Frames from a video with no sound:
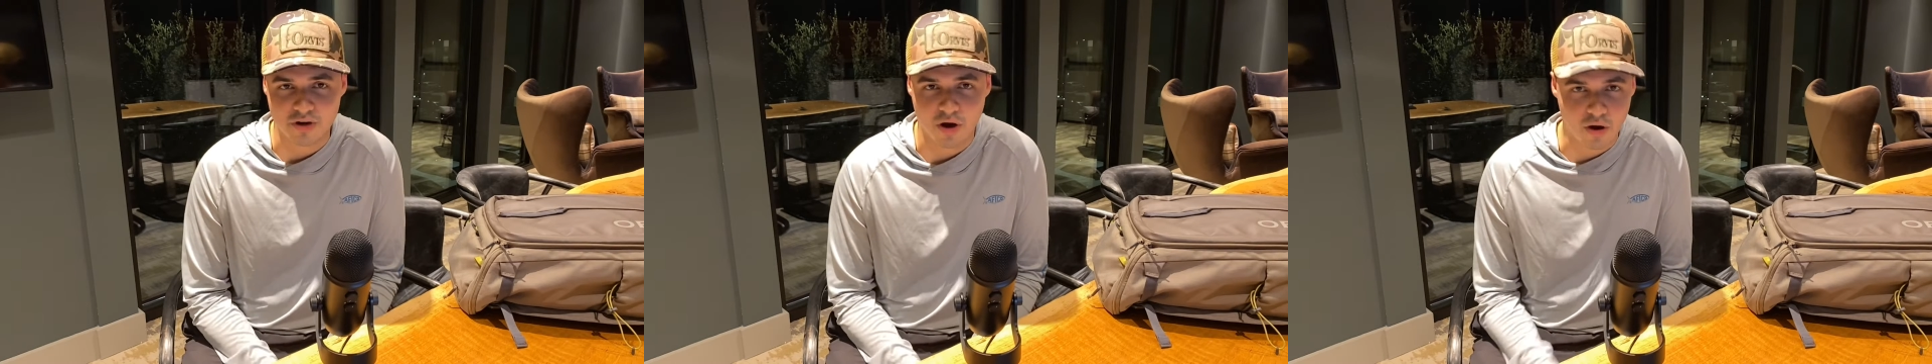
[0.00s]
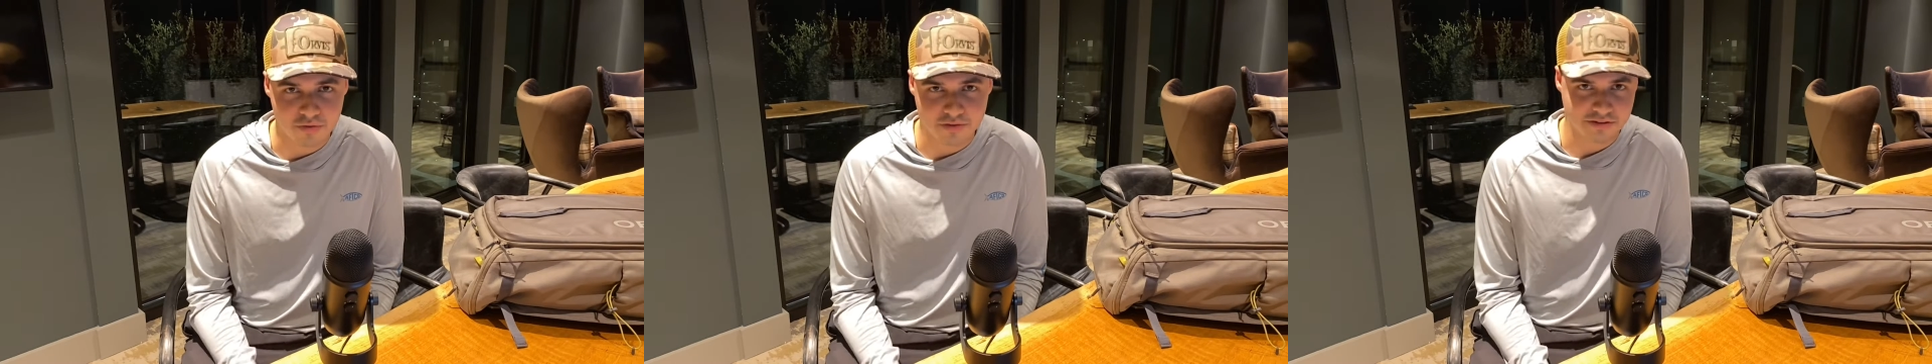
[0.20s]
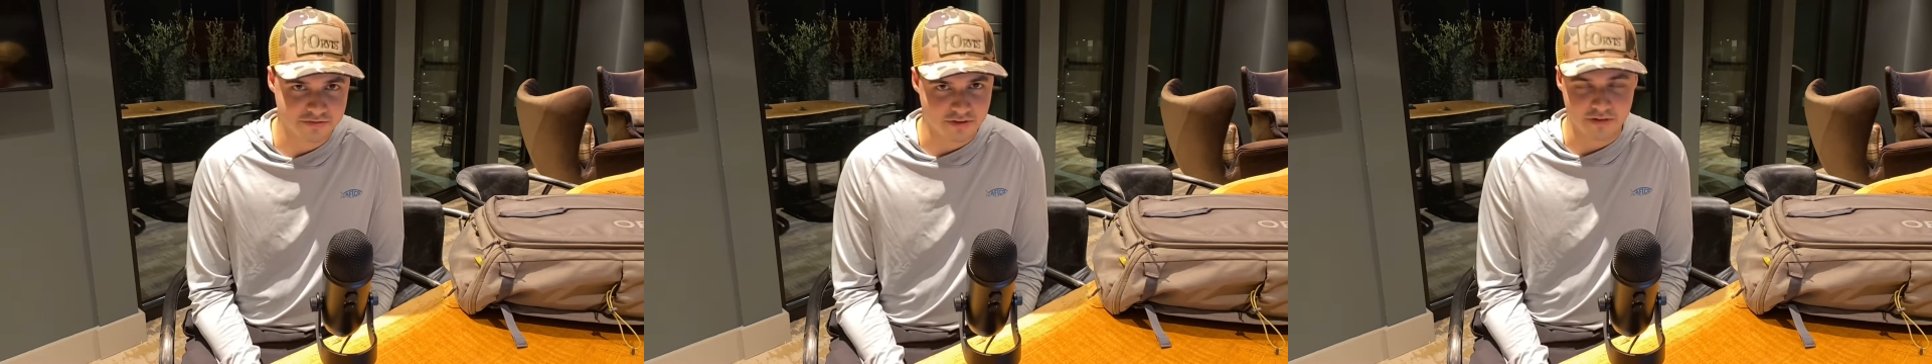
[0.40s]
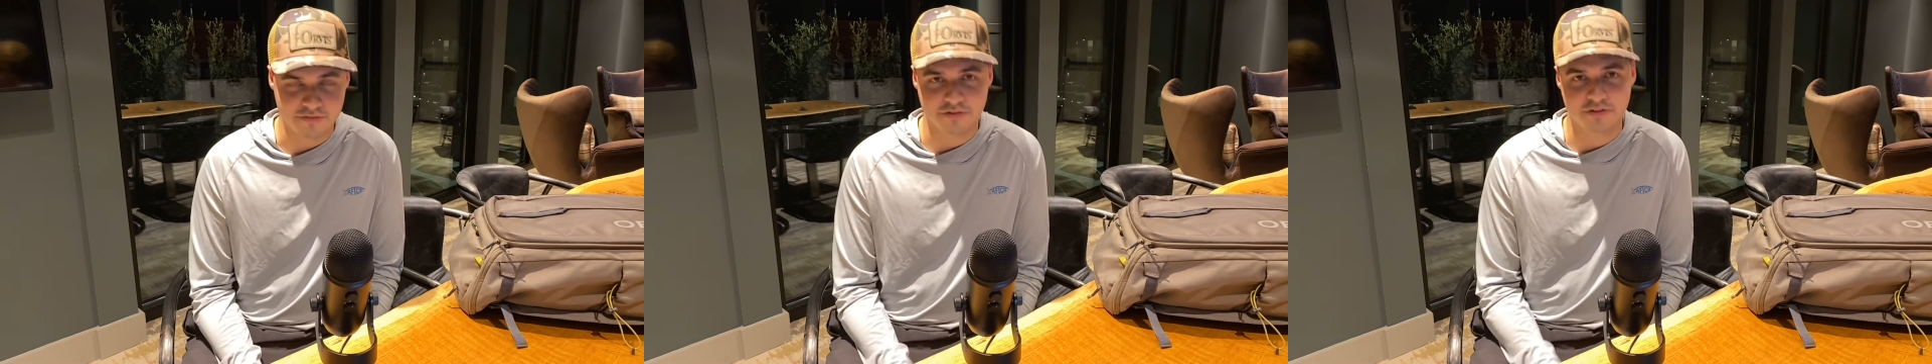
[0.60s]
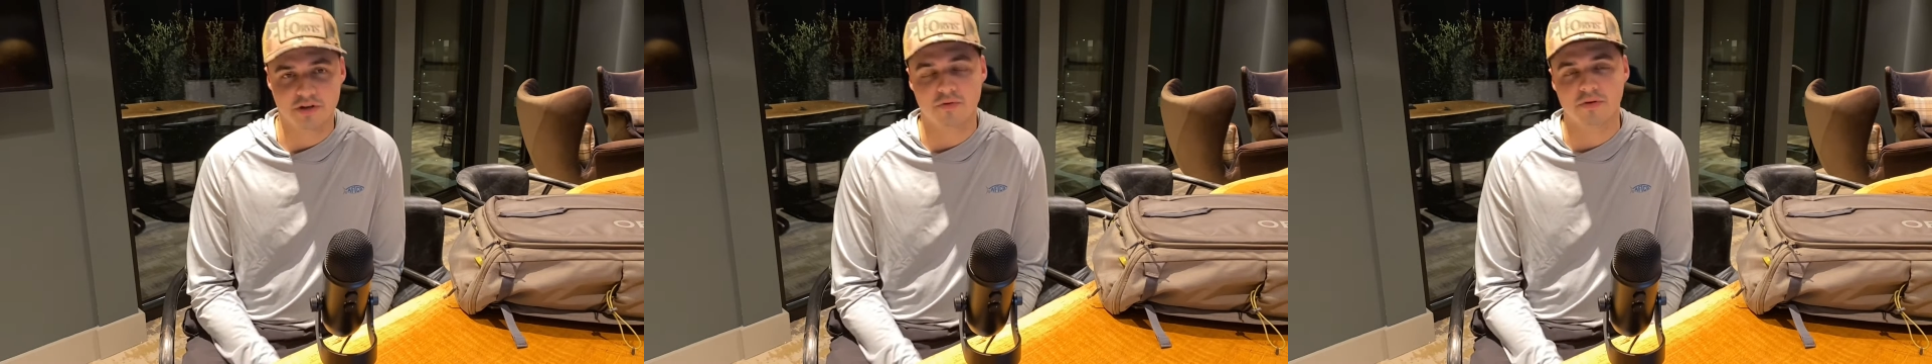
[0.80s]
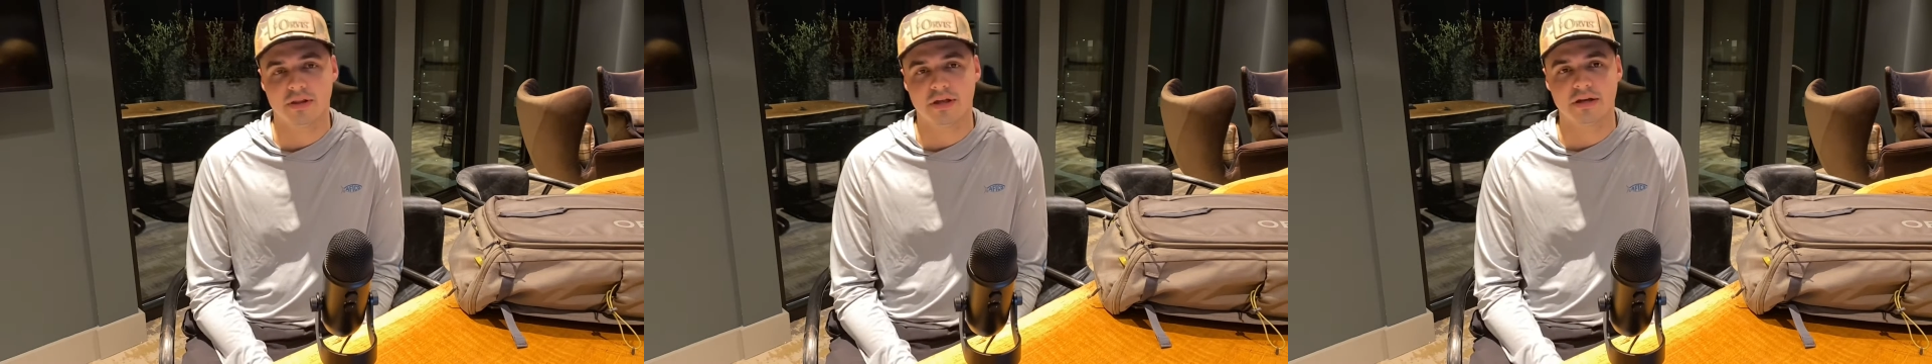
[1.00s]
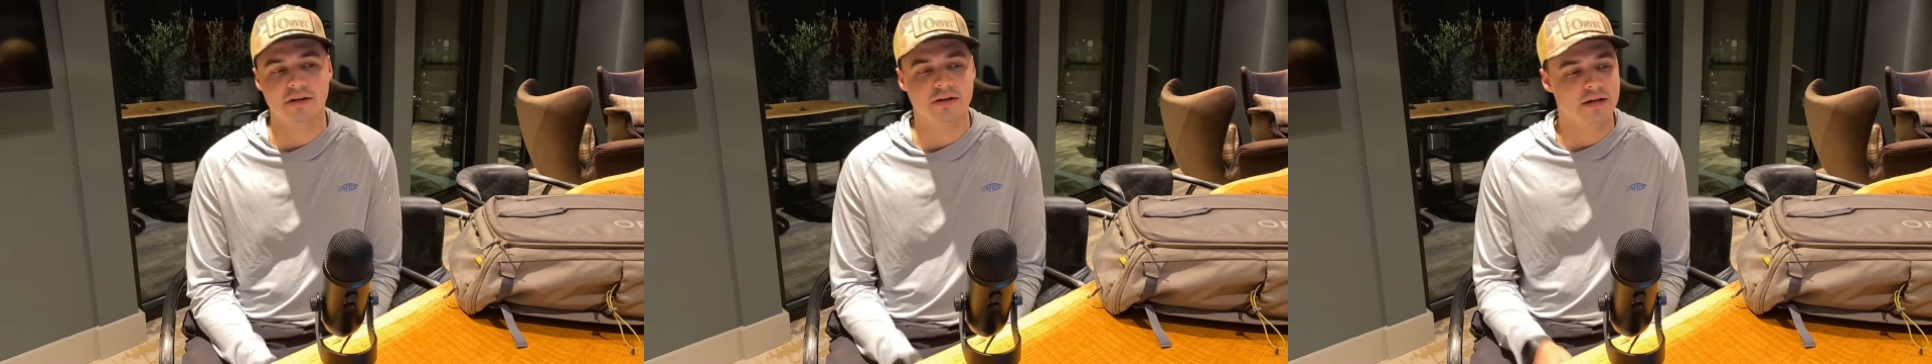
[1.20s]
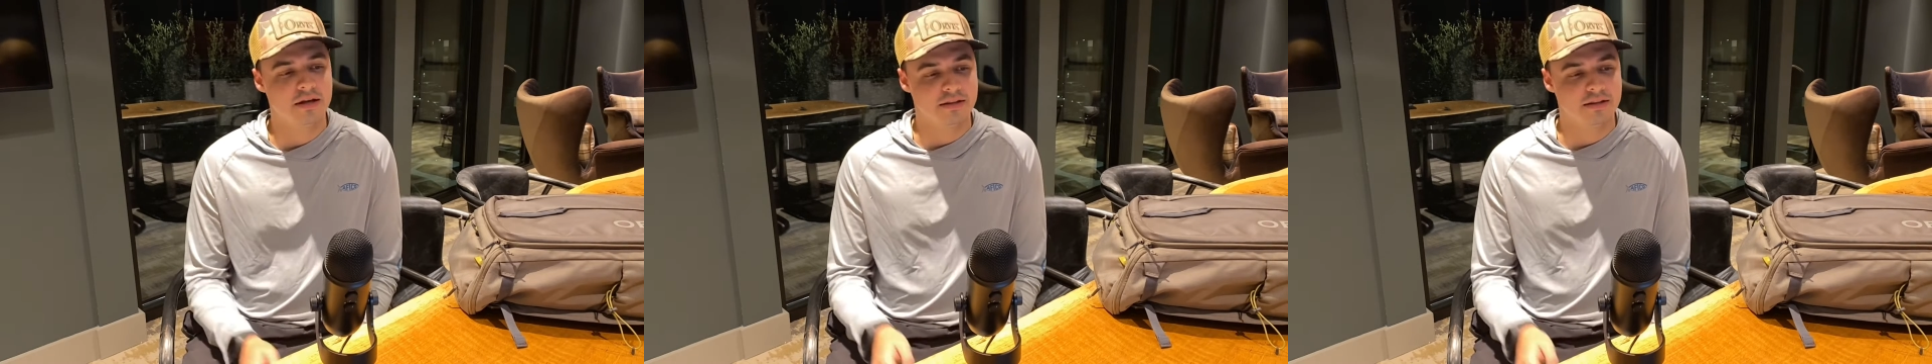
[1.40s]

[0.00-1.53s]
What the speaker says: all things fly fishing related,